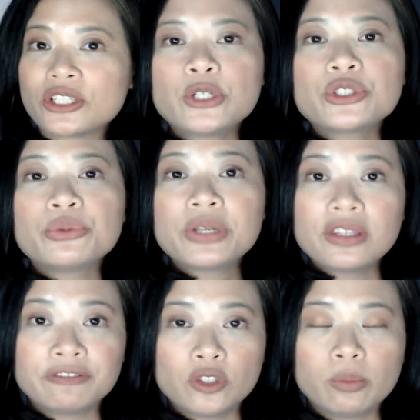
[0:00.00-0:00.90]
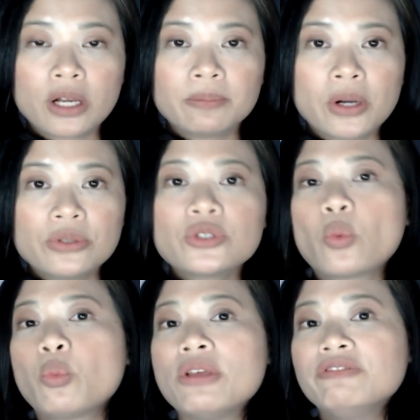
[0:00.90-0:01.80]
Make sure to read the full blog post.
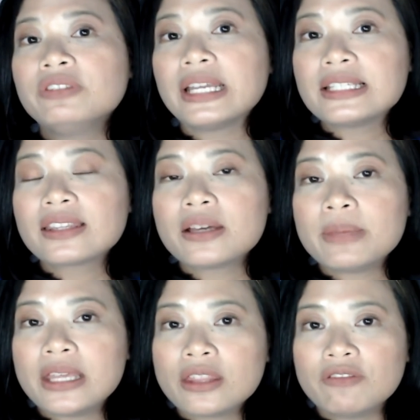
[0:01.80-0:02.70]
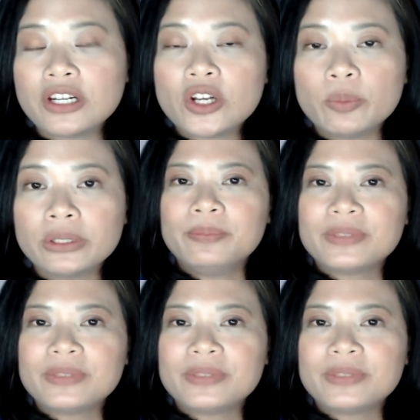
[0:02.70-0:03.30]
We've linked them in the video below.